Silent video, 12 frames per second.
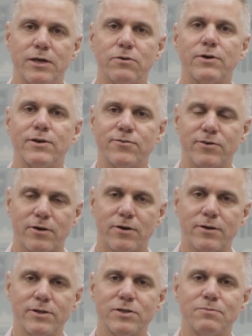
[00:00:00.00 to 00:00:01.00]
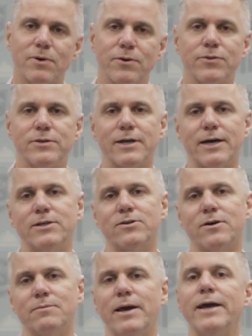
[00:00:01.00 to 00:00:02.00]
in Greystone College in both the
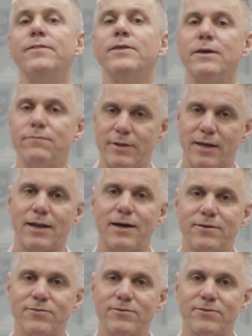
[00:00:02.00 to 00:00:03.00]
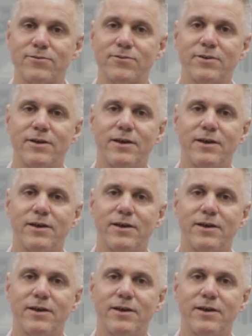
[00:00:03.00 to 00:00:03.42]
daytime and the evening classes